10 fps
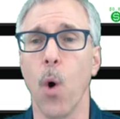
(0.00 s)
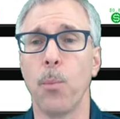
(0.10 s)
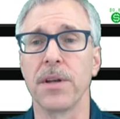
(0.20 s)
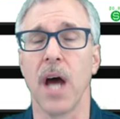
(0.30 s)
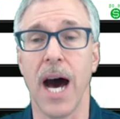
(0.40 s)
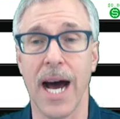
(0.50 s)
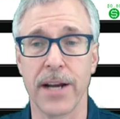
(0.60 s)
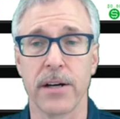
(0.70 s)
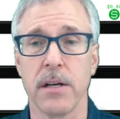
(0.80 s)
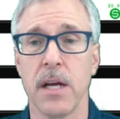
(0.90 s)
opened
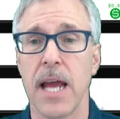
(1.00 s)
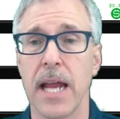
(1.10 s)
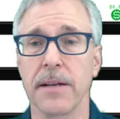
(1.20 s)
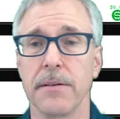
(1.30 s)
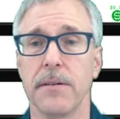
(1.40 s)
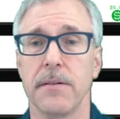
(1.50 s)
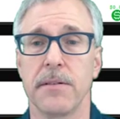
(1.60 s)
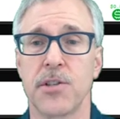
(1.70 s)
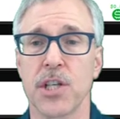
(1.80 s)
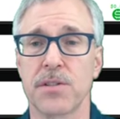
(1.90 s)
higher, and
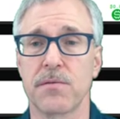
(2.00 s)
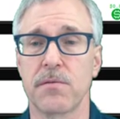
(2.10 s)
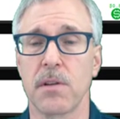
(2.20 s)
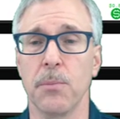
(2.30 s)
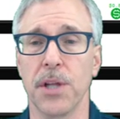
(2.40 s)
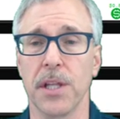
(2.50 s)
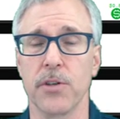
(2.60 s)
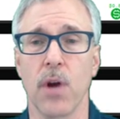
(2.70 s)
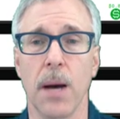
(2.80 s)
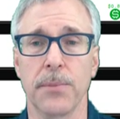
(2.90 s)
just
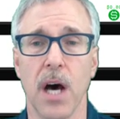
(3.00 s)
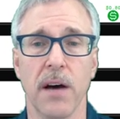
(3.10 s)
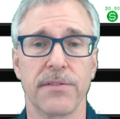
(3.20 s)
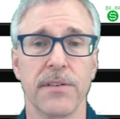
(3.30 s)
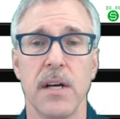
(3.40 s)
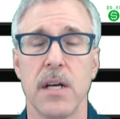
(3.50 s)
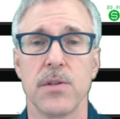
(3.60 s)
completely dropped off.